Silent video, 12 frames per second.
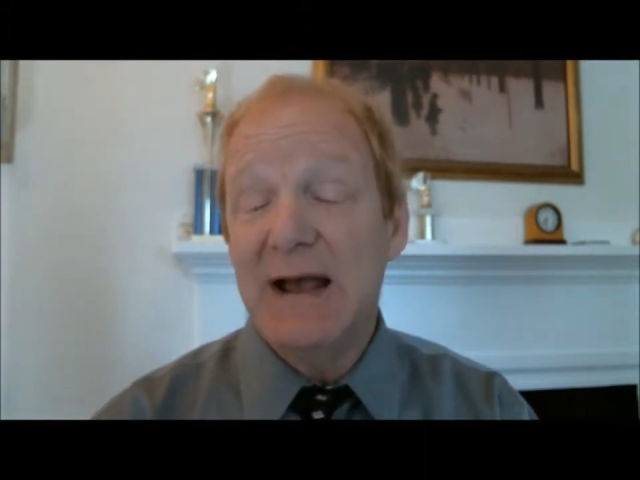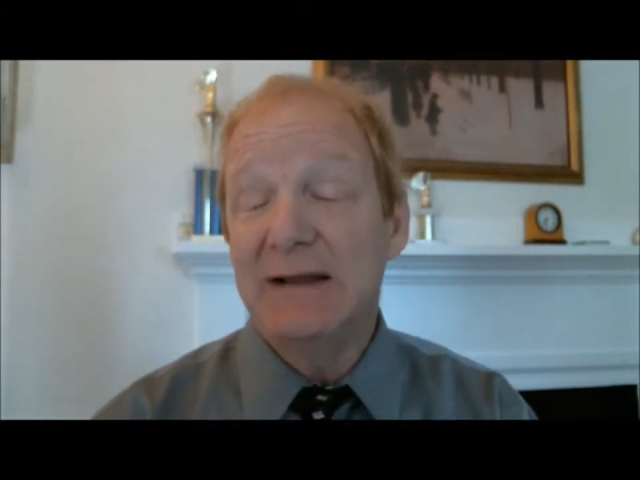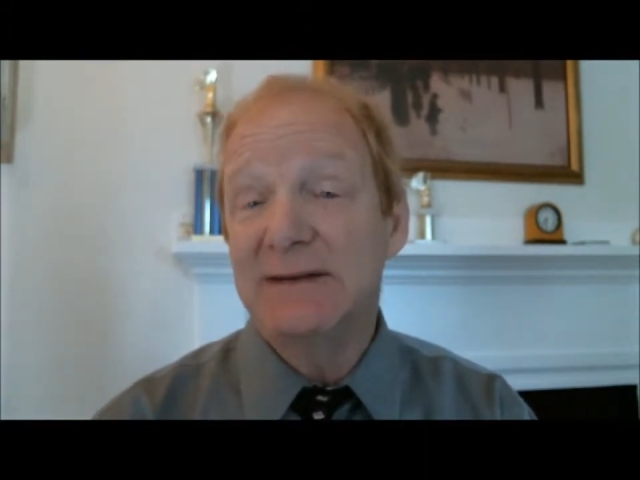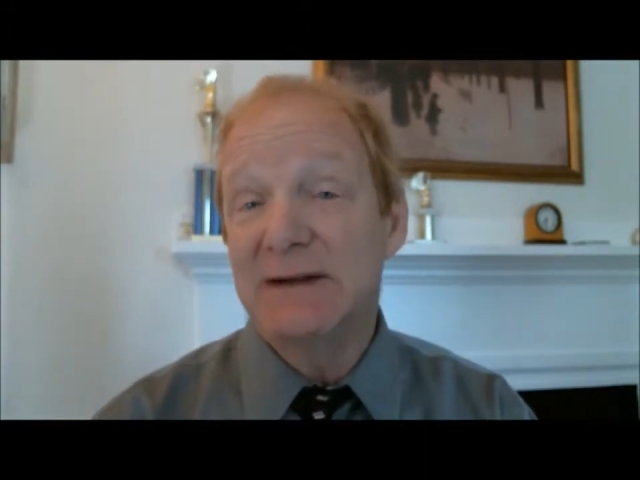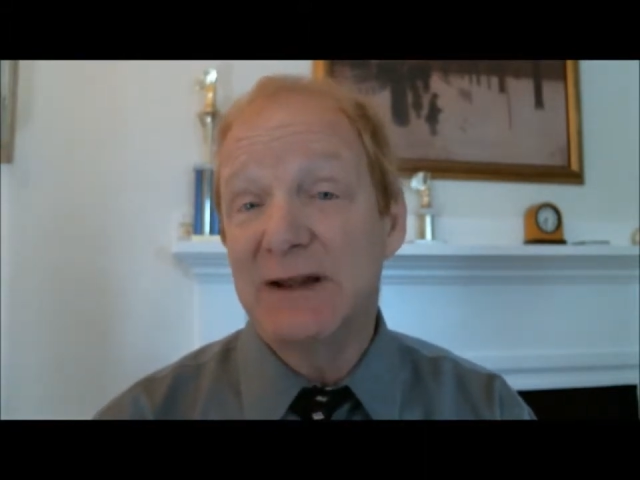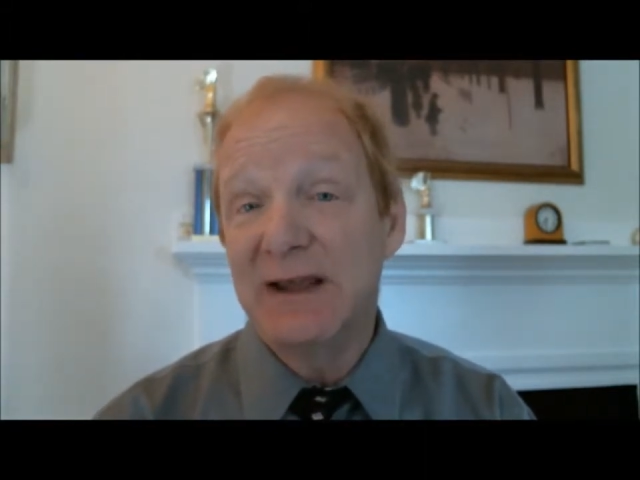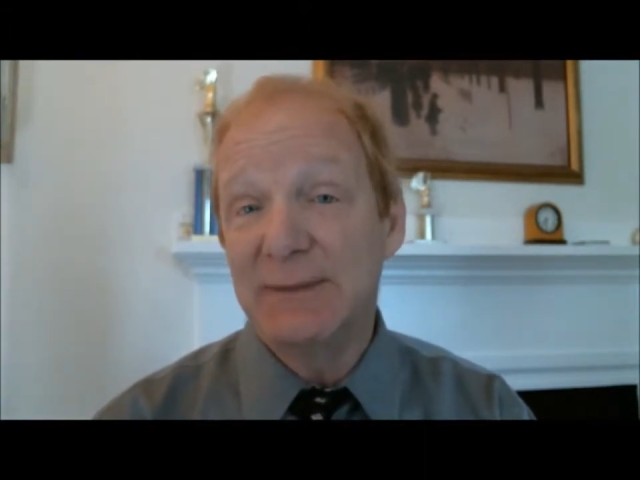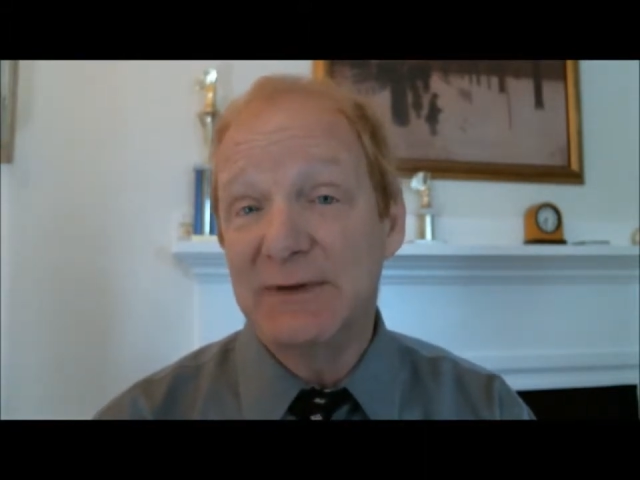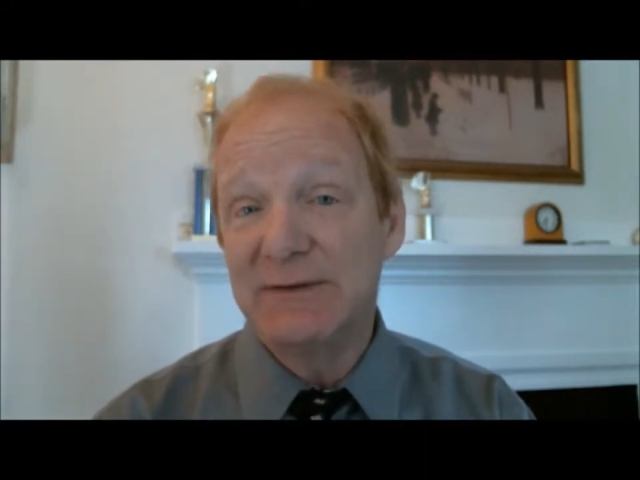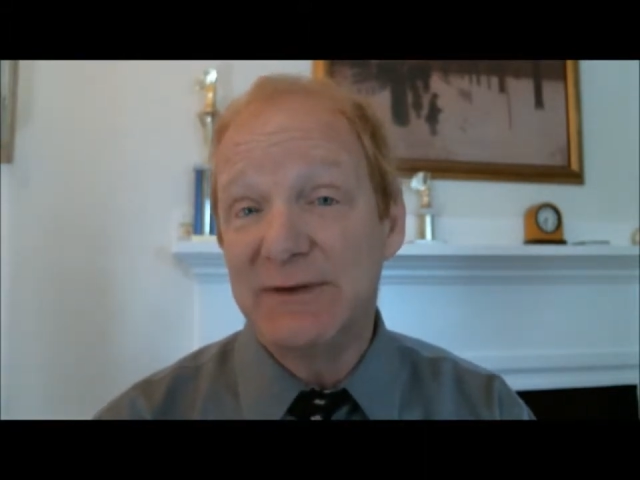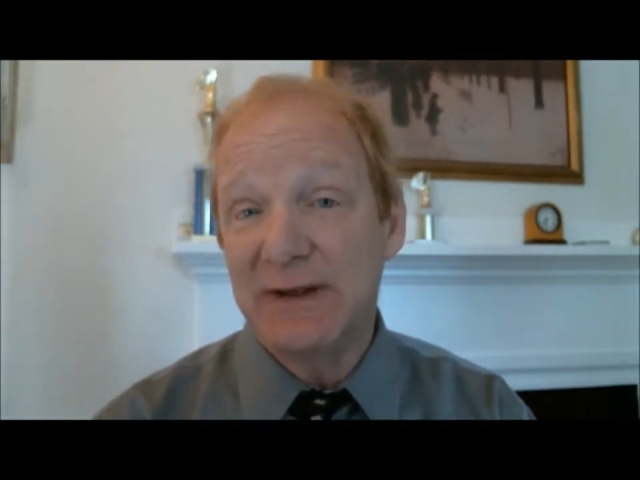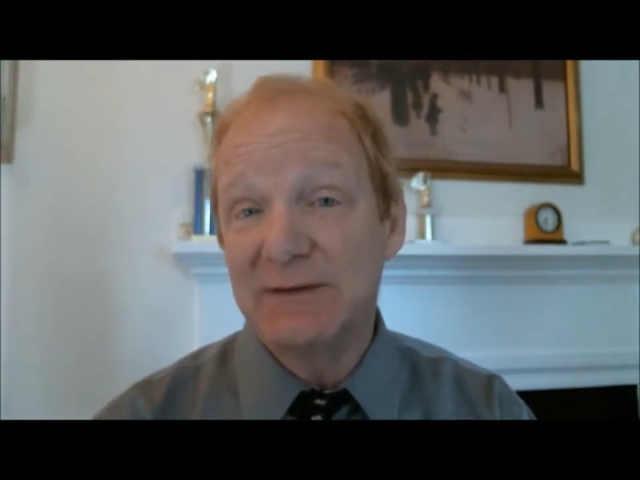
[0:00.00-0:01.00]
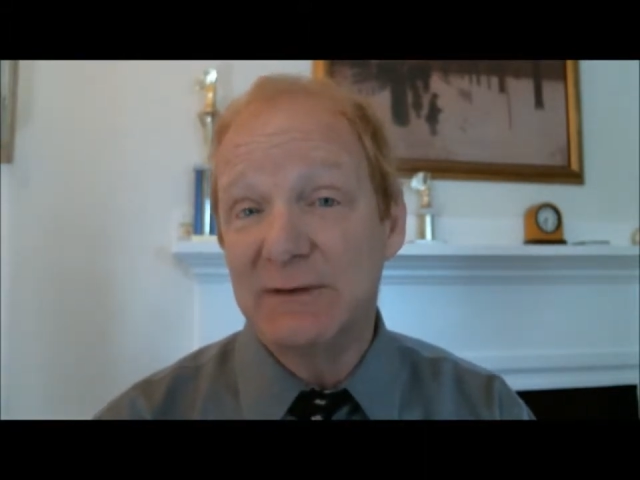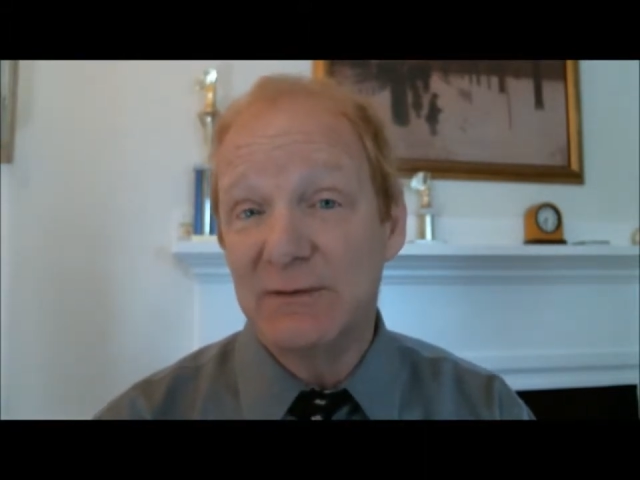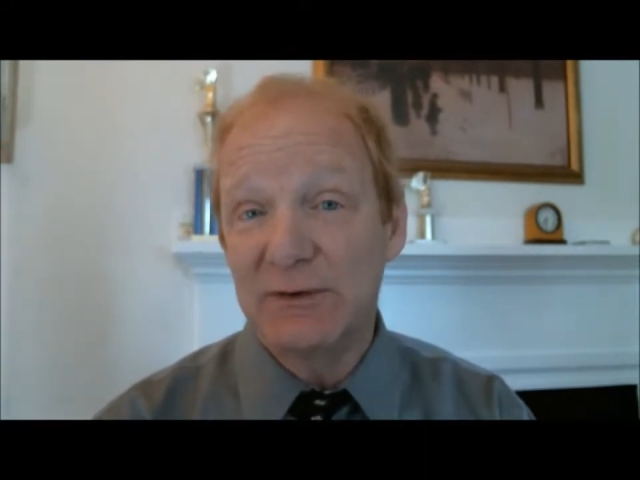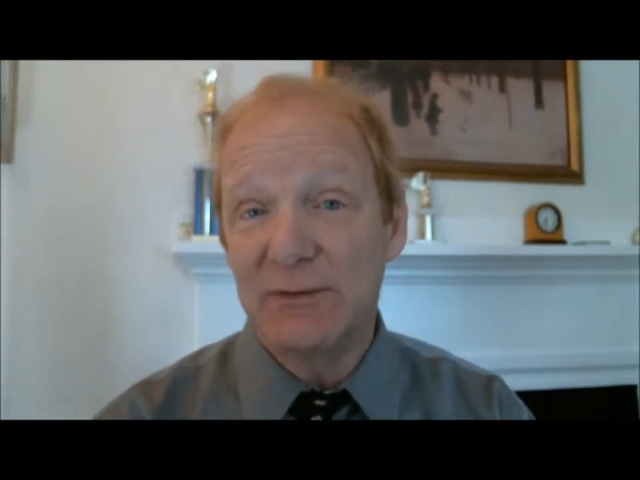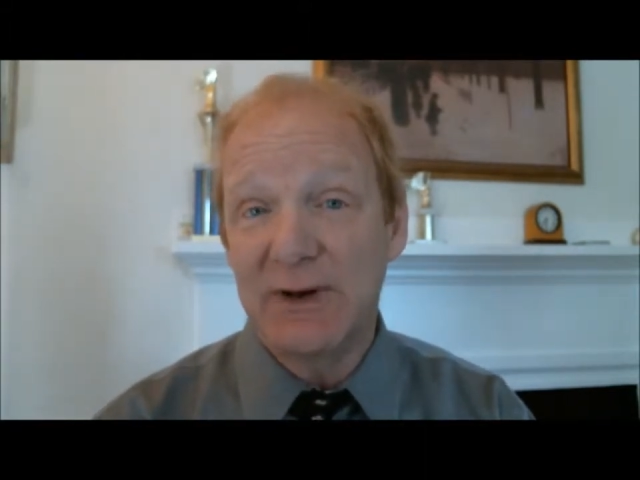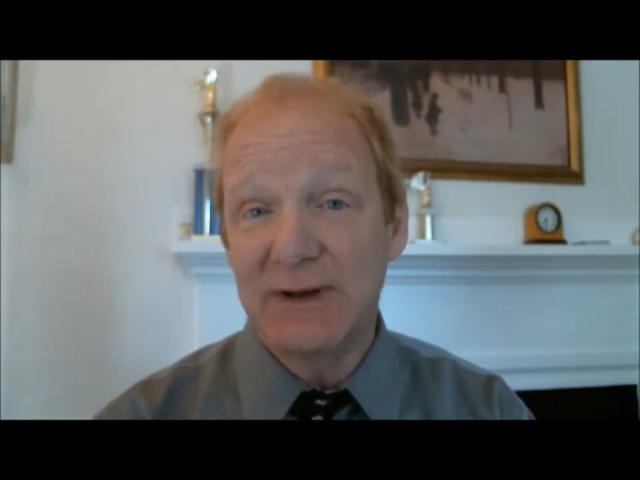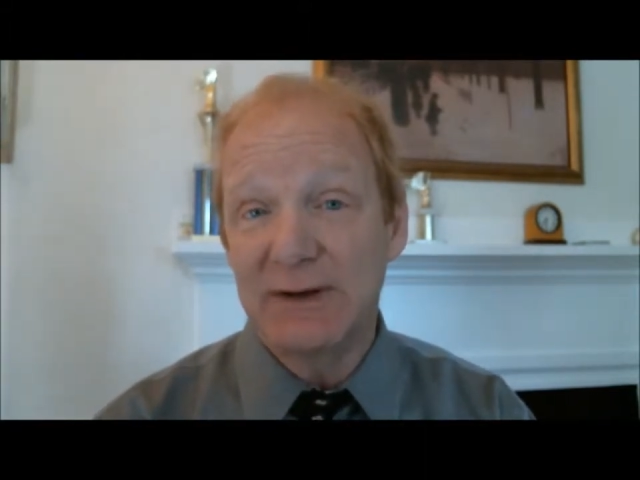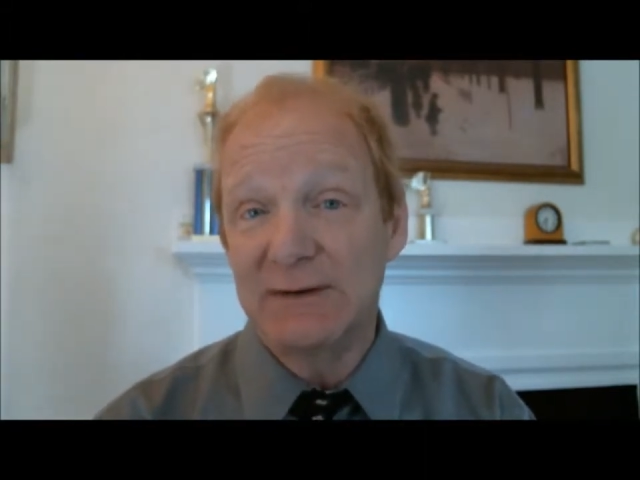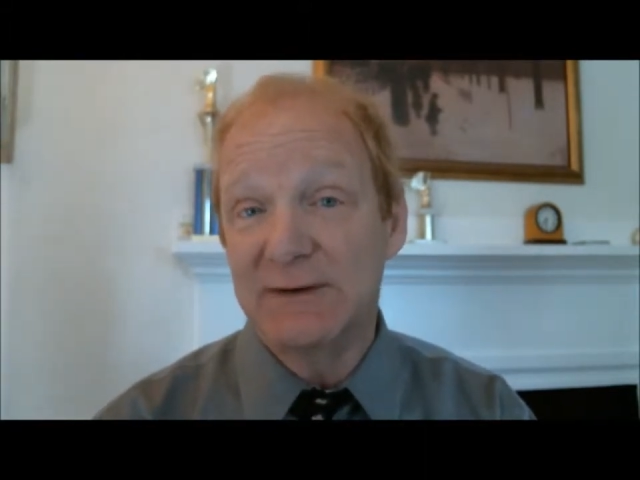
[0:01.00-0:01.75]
as it claimed inflation was running at a